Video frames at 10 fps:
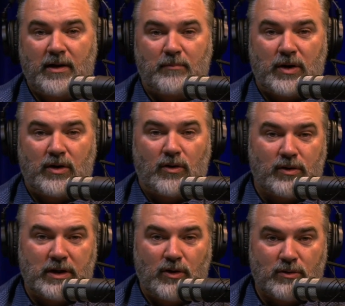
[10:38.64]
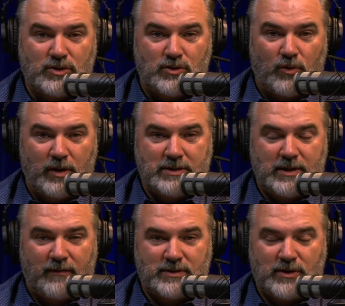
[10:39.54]
but had only heard stories
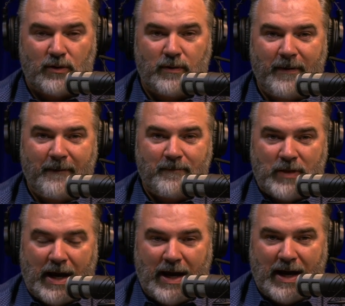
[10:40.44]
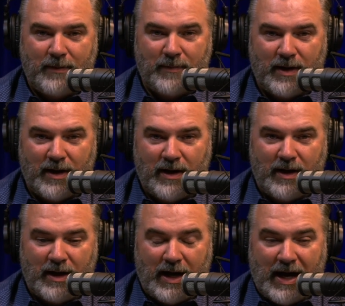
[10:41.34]
of. So
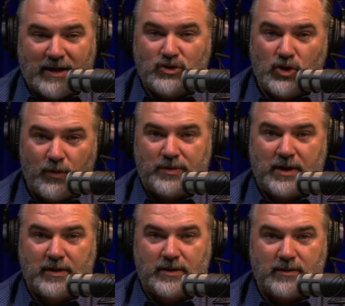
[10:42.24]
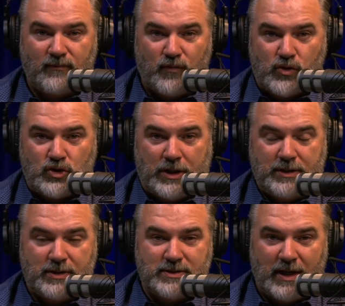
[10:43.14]
I don't think that
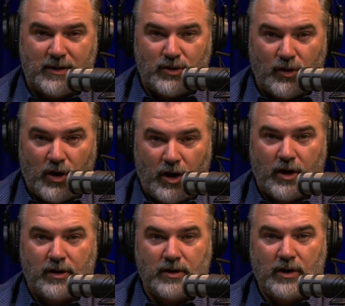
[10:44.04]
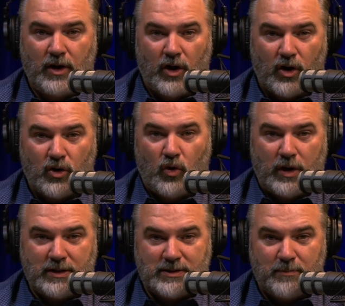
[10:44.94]
Virginians at their heart are
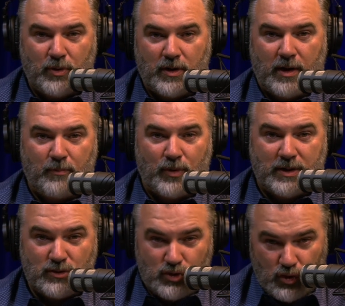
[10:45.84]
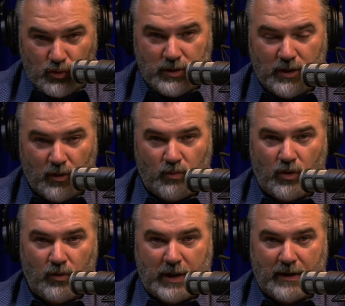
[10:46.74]
going to put up with a two-year
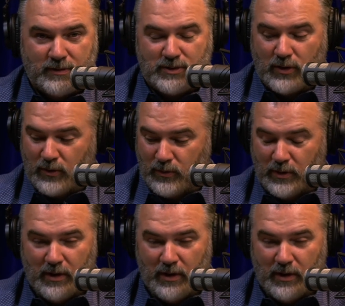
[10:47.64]
rollout. So